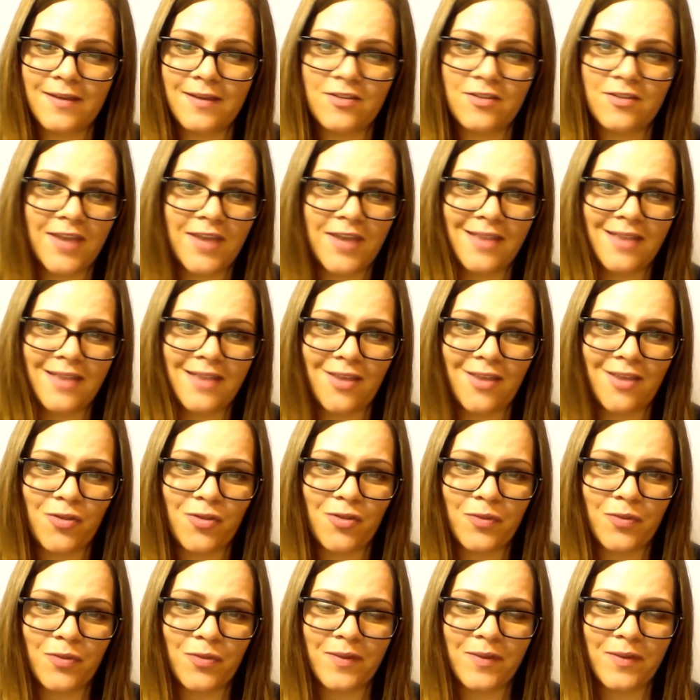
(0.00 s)
get in touch
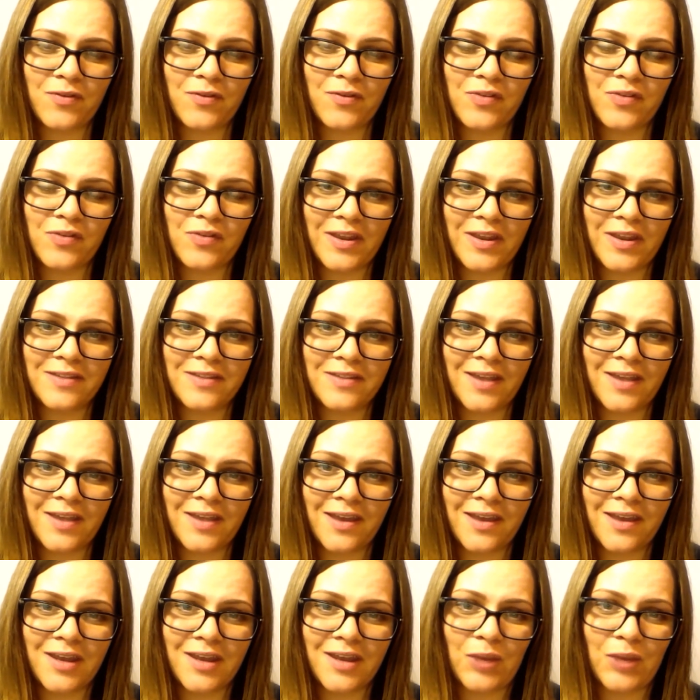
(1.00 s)
with me if there's anything I
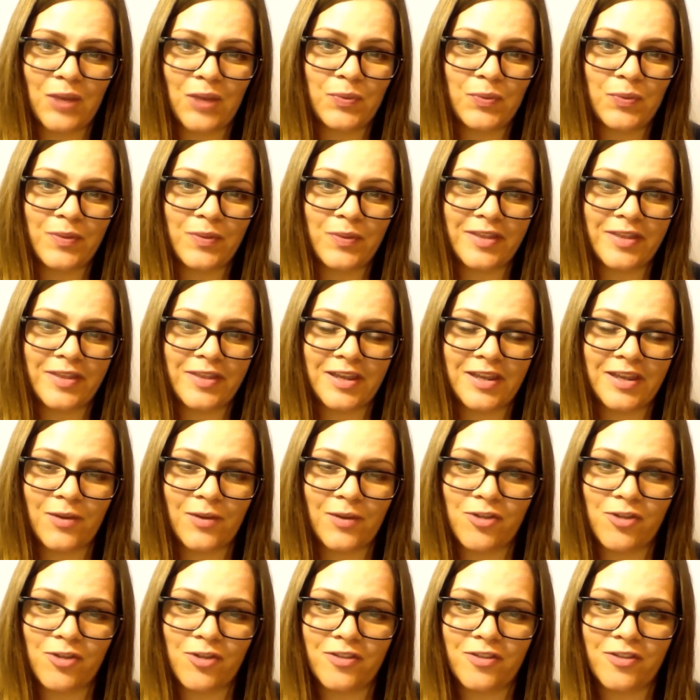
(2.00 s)
can help you with, any
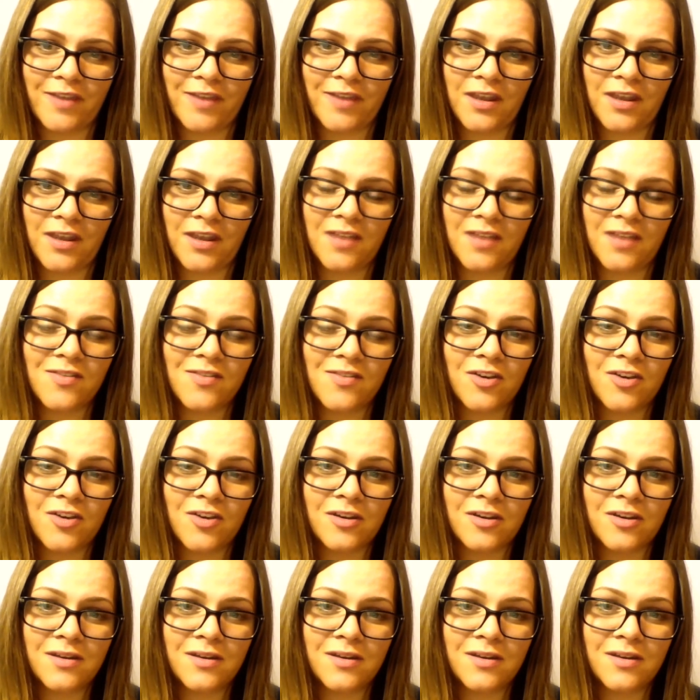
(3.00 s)
questions I can answer.